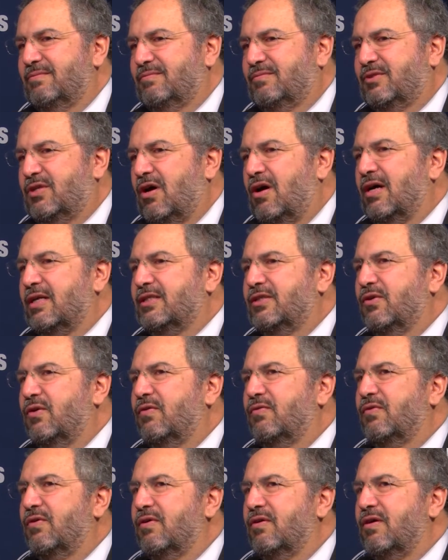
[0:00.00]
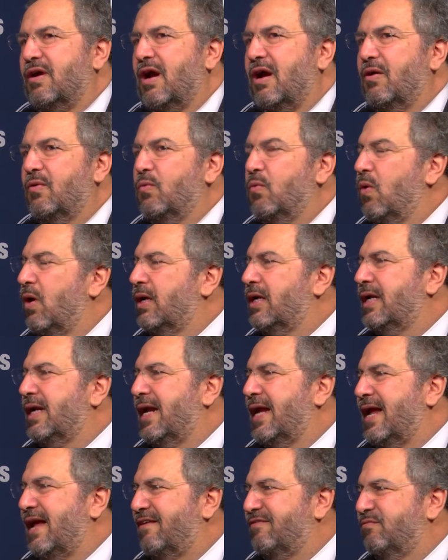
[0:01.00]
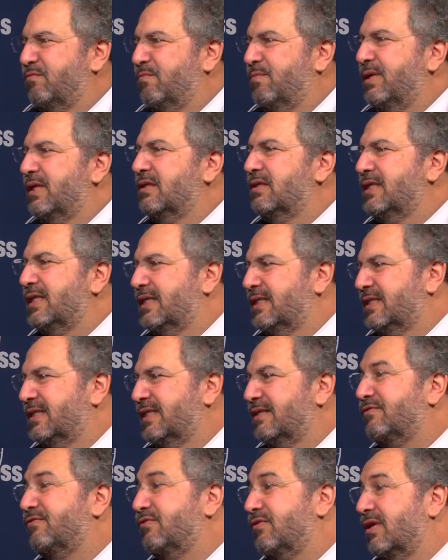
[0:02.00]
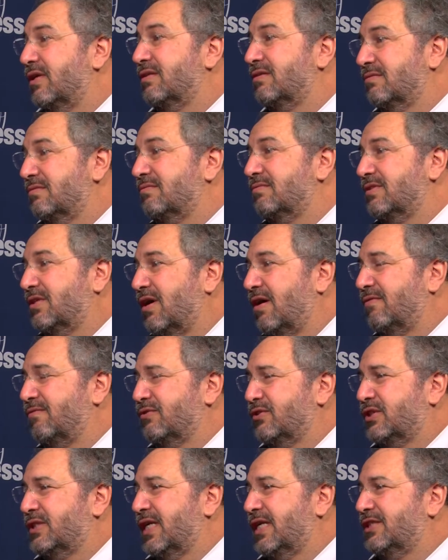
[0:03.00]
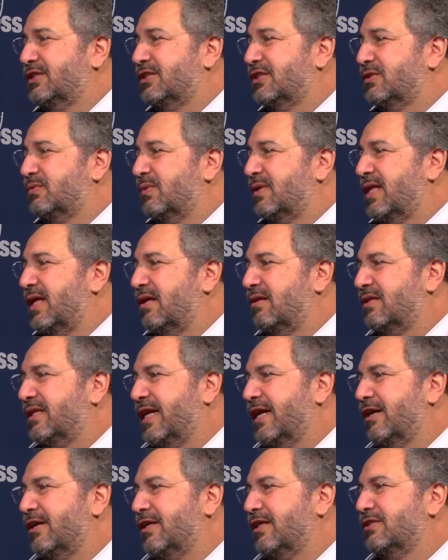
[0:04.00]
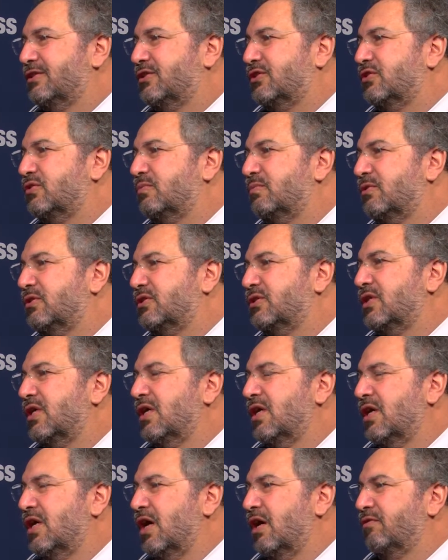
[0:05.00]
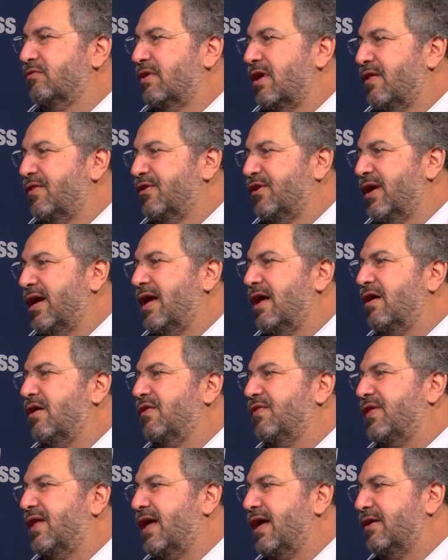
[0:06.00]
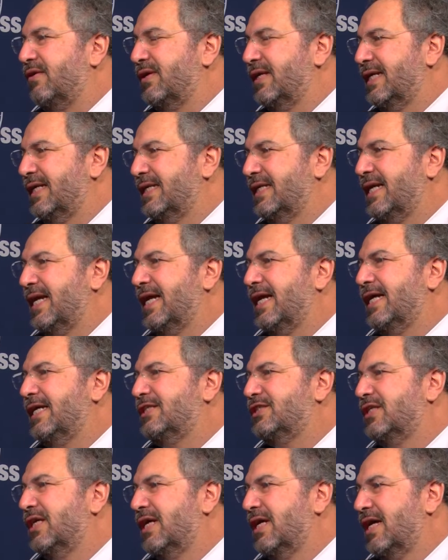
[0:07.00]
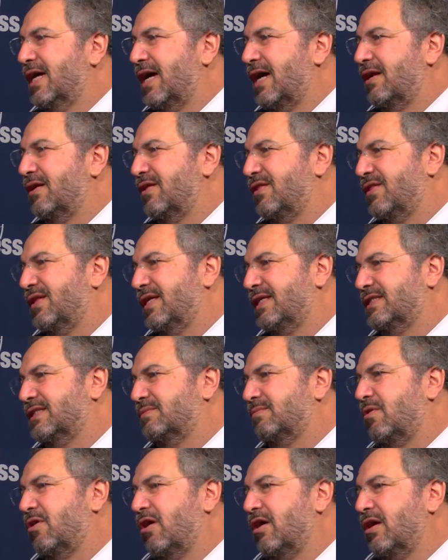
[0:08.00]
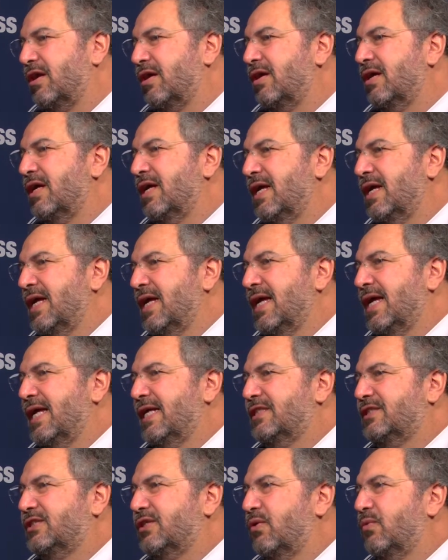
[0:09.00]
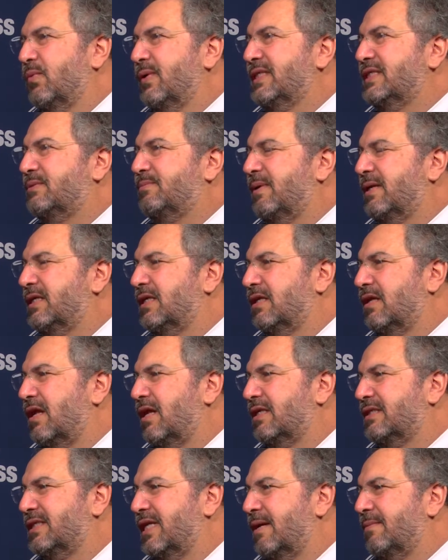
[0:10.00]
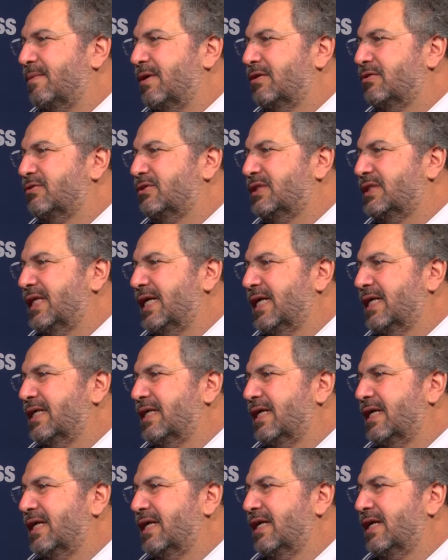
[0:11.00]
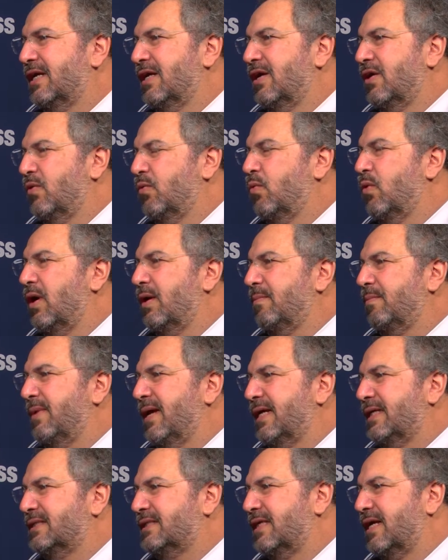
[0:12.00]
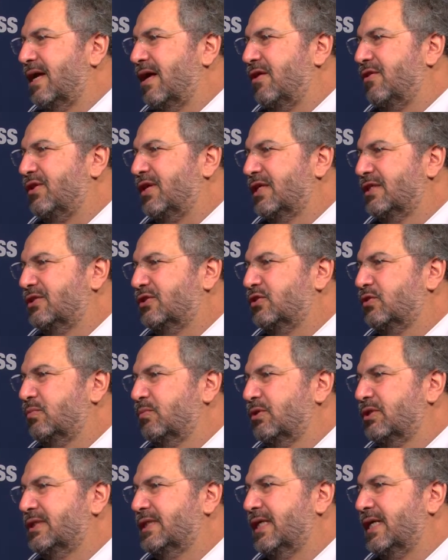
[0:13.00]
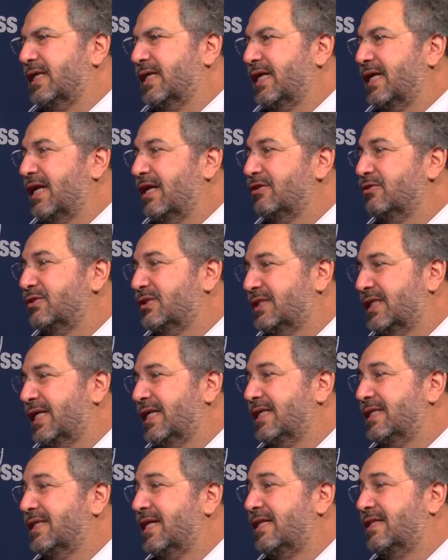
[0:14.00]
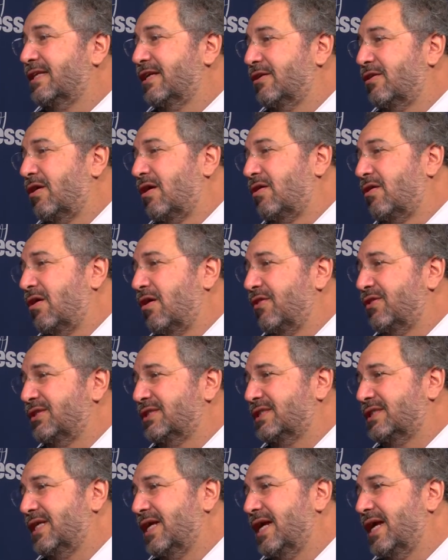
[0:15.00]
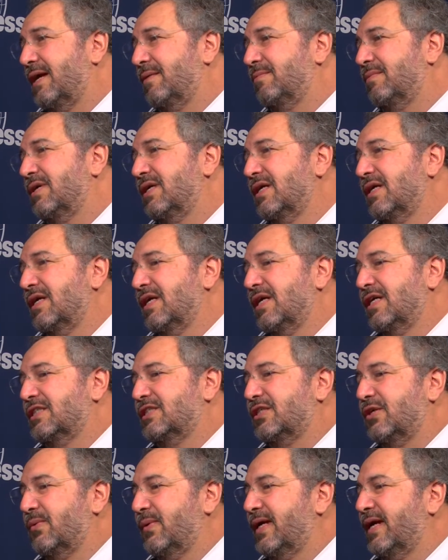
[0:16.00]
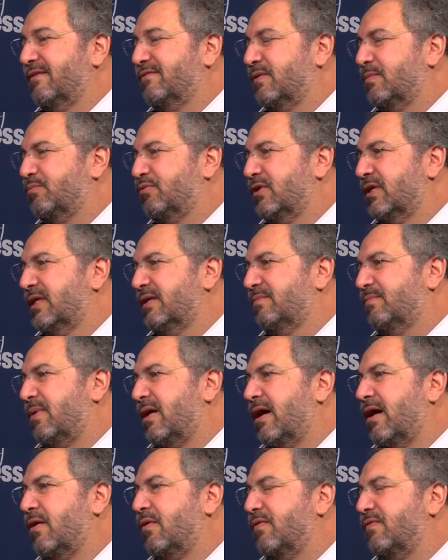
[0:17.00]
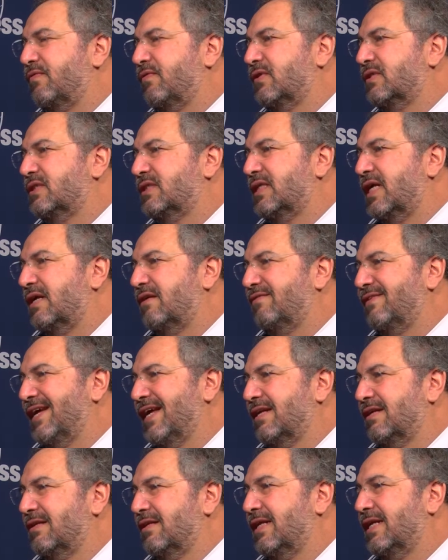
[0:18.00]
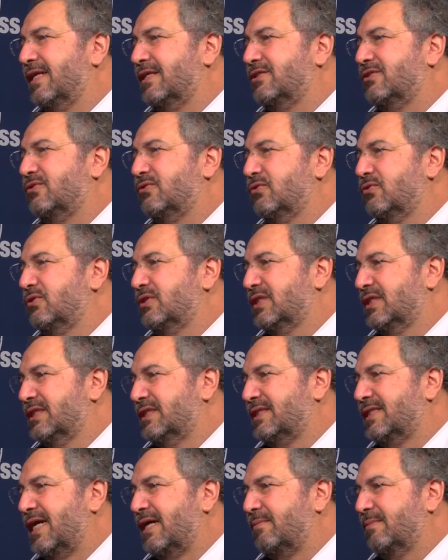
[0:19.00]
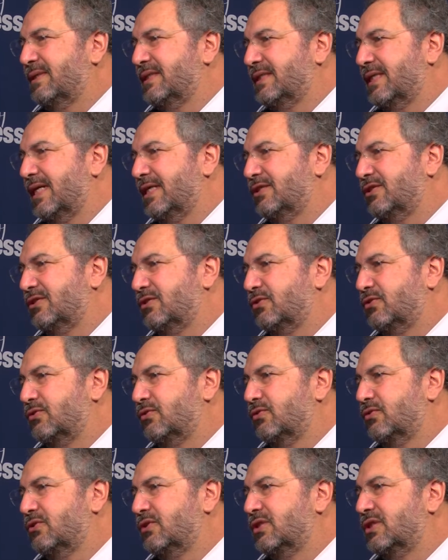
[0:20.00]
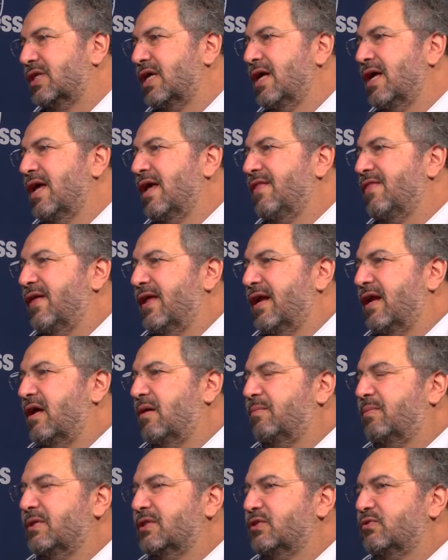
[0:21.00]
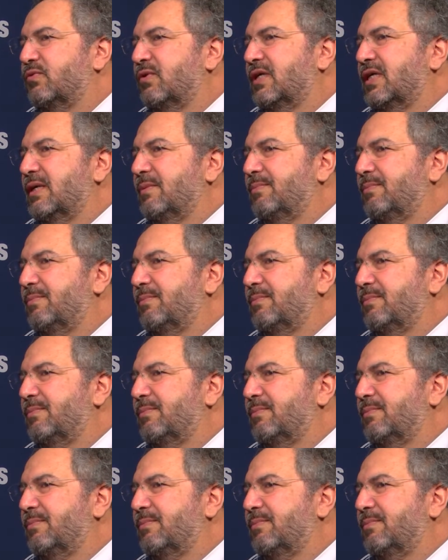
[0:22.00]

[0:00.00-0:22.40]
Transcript: talked to over 1.5 billion different conversations with healthcare consumers around their health, how to engage, how to think smarter. And so we spend a lot of time understanding what makes a health consumer tick and understanding that they're not all the same. So we have a pretty powerful set of analytics tools and segmentation tools that help us really